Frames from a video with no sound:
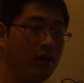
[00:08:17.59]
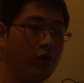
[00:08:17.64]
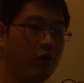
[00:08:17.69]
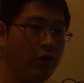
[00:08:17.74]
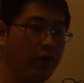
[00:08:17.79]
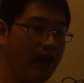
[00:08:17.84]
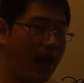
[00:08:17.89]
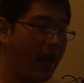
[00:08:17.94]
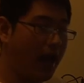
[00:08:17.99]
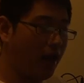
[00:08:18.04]

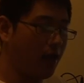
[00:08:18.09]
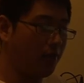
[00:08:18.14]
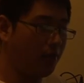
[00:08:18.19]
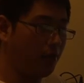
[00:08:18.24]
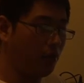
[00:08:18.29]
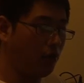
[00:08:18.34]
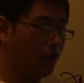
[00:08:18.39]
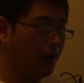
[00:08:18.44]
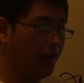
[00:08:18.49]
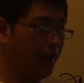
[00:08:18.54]

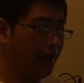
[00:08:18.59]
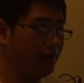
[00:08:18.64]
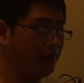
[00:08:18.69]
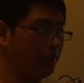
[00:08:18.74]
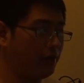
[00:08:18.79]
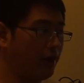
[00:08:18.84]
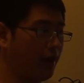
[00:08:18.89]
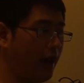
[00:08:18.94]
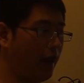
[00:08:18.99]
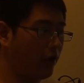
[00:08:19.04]
reliable
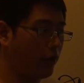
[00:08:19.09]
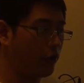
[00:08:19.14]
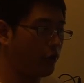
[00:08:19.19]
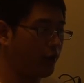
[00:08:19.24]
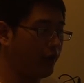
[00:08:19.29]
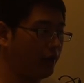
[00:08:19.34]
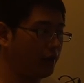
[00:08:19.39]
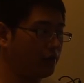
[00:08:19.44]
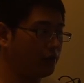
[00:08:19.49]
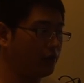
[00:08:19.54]
and
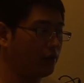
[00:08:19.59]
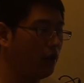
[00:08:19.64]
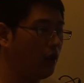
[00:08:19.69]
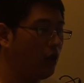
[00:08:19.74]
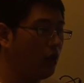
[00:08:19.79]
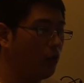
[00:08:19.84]
accurate,